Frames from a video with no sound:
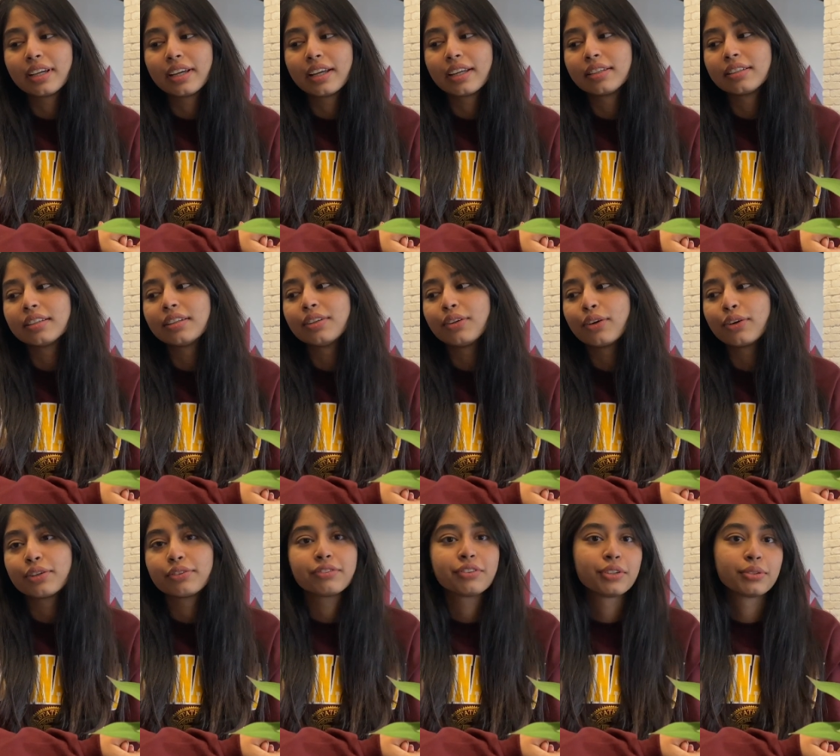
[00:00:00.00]
and a
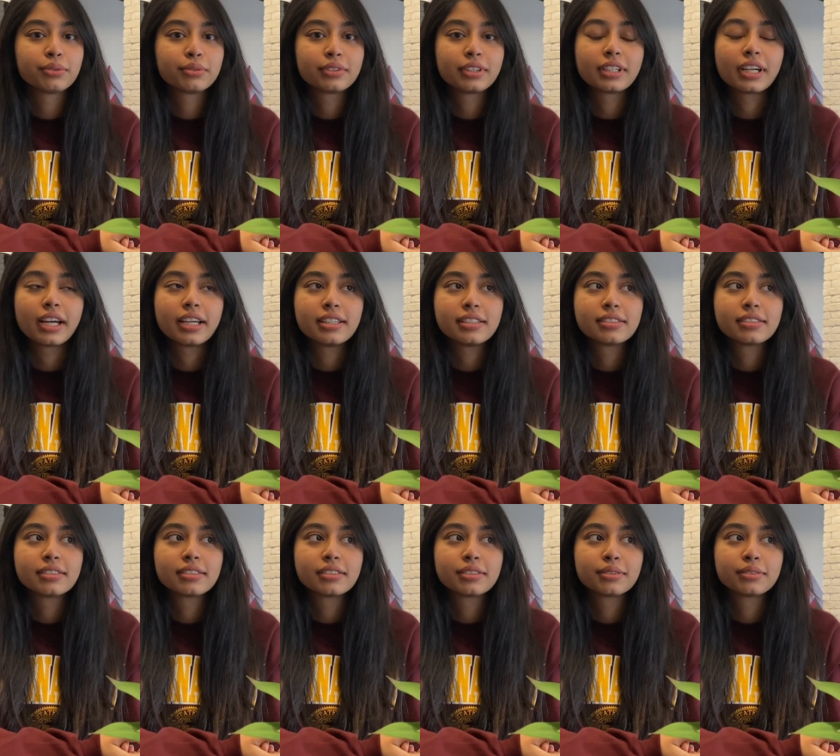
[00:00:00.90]
lot of you
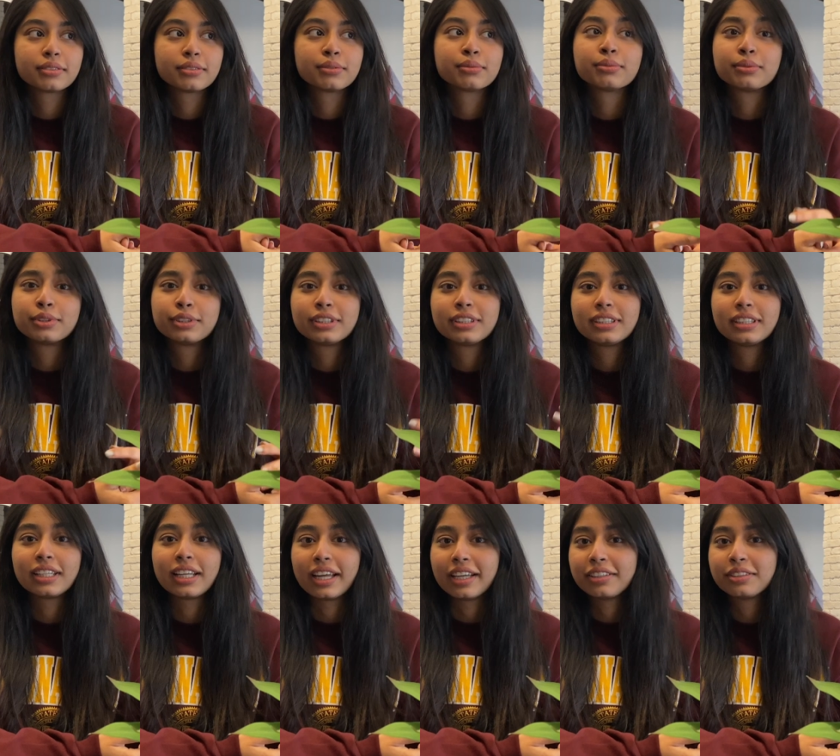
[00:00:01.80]
guys would
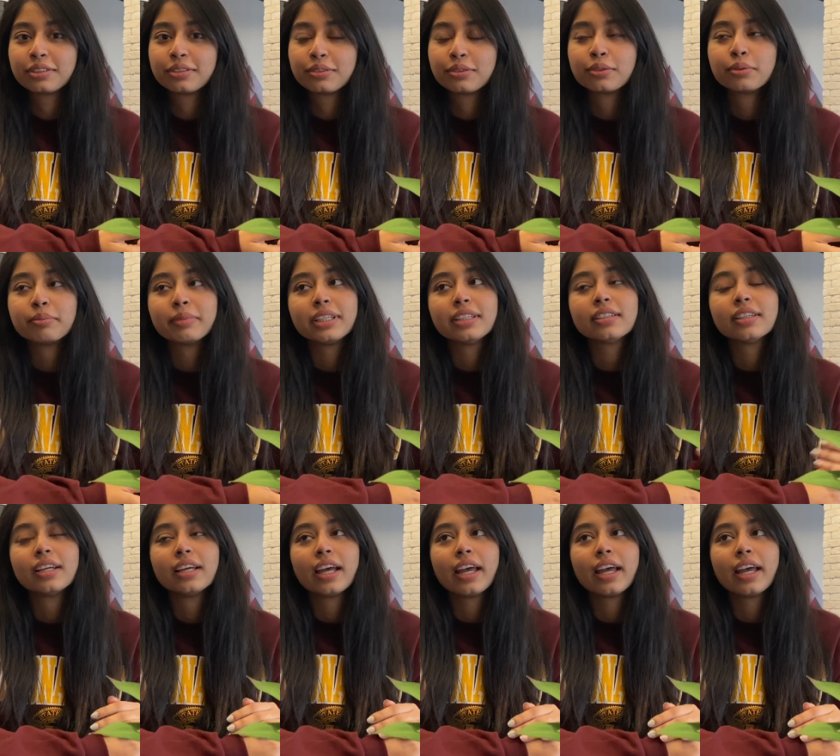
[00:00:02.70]
like to know me.